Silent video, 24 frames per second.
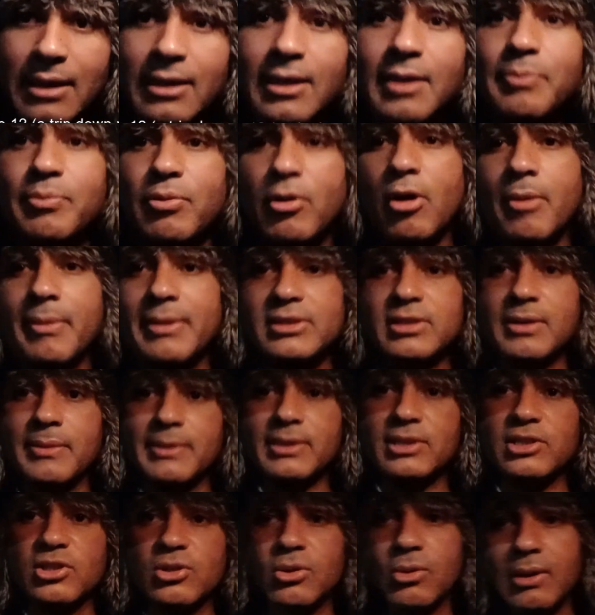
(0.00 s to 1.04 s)
did promise I
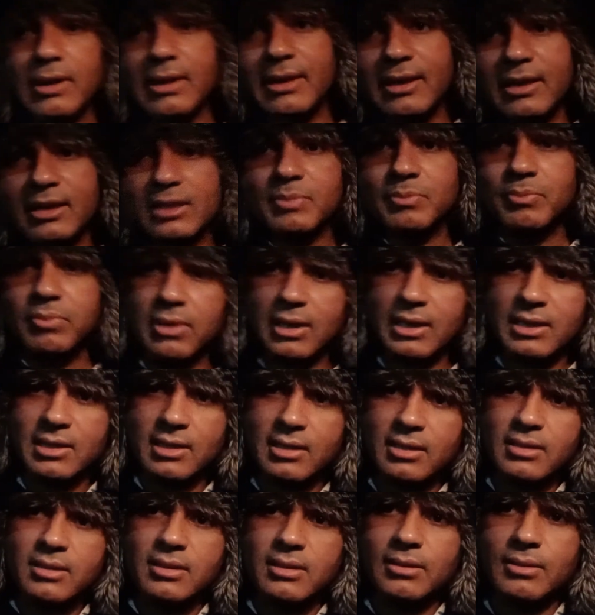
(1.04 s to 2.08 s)
would show you these
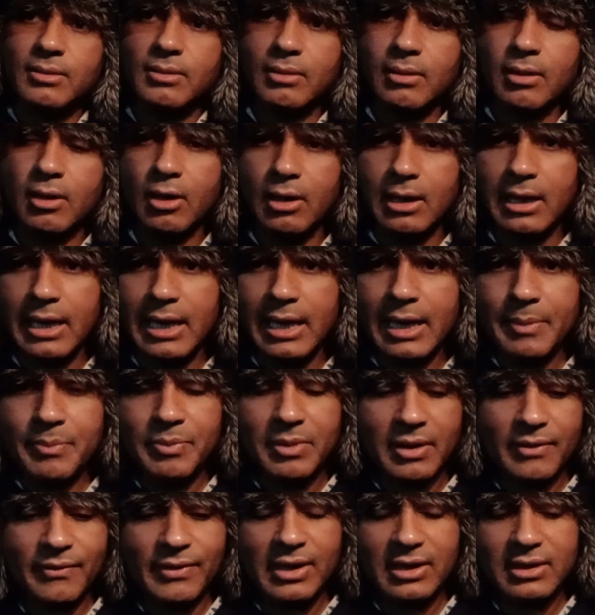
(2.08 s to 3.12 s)
places on a
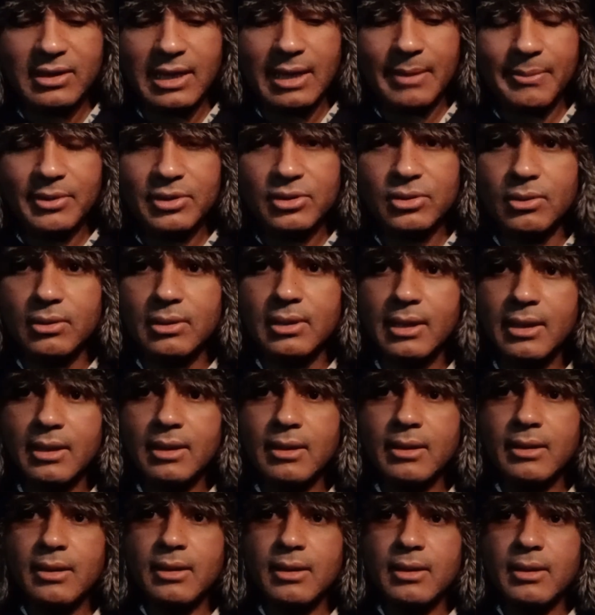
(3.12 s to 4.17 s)
previous episode,
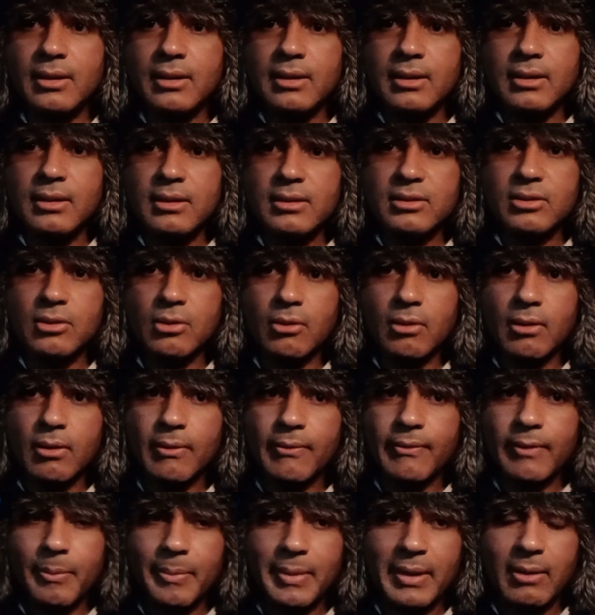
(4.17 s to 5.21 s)
so
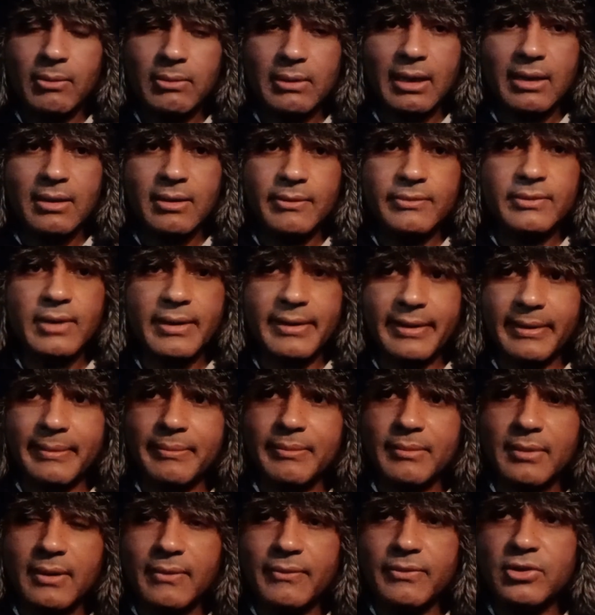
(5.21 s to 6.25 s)
I've upheld it and I've done it.
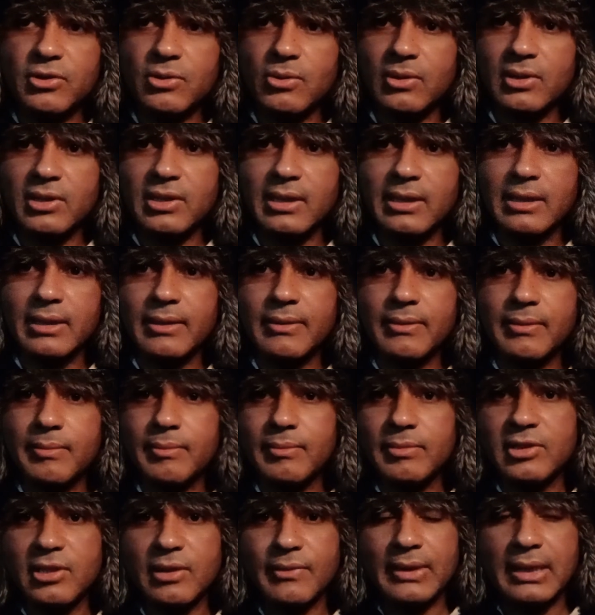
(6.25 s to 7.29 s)
I've showed you
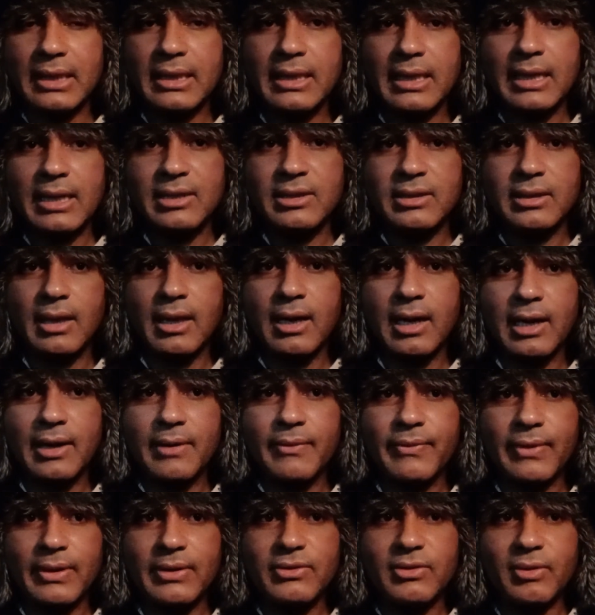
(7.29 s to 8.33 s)
Cheviot Crescent
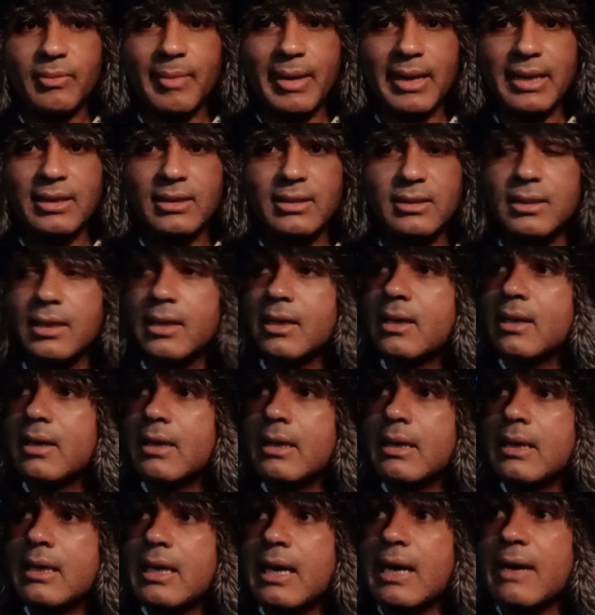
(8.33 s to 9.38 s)
and Finchley Mains.
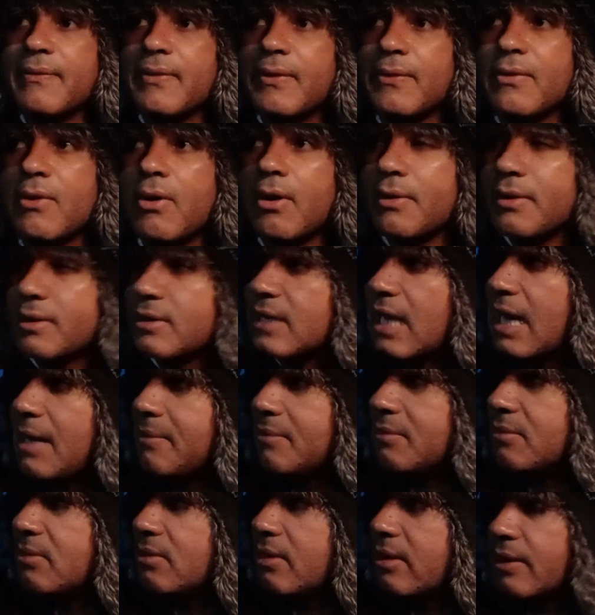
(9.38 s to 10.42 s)
If I've got the
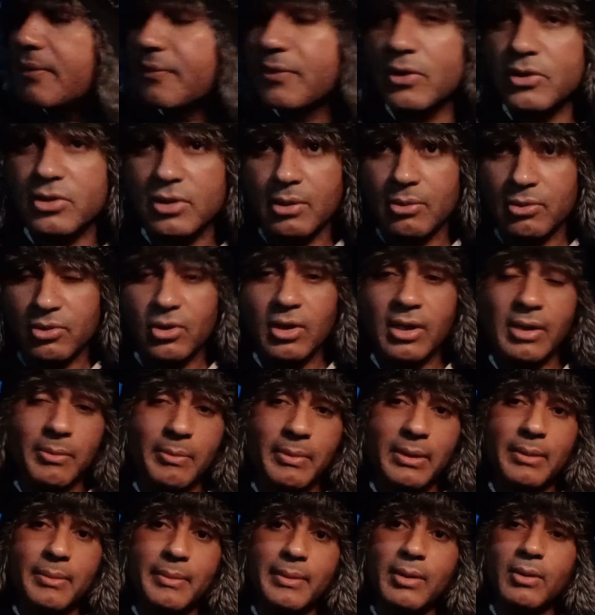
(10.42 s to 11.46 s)
time in the future, I'll show you
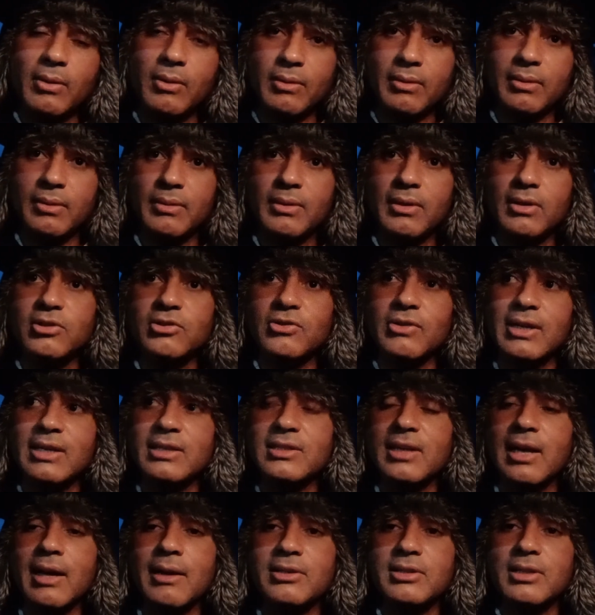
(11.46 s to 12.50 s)
where the old nursery
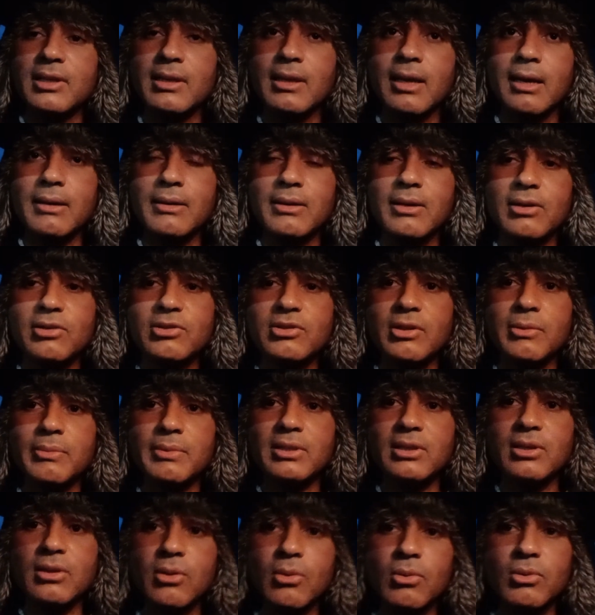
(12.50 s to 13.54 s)
is. Actually, that nursery
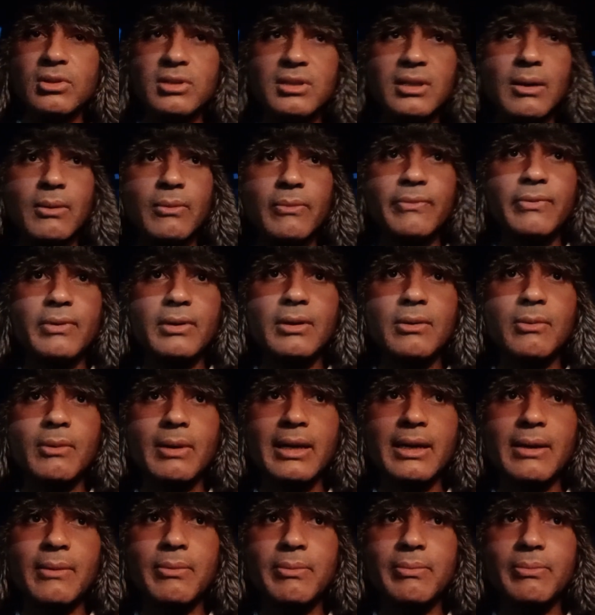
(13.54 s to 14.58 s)
was closed down for
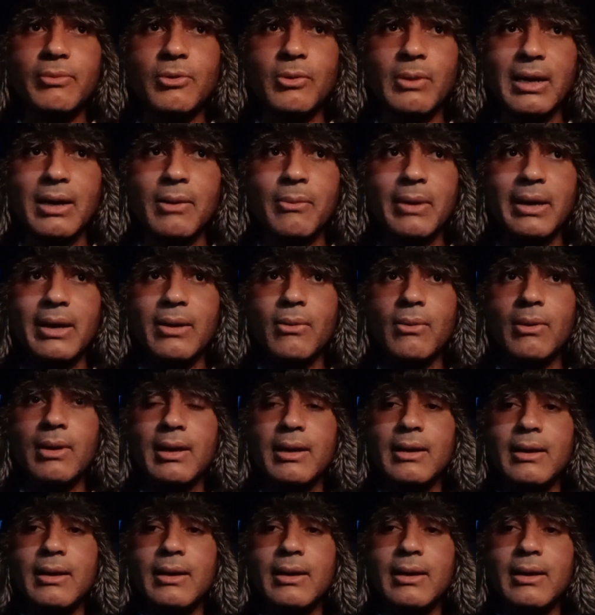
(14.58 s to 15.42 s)
quite a while.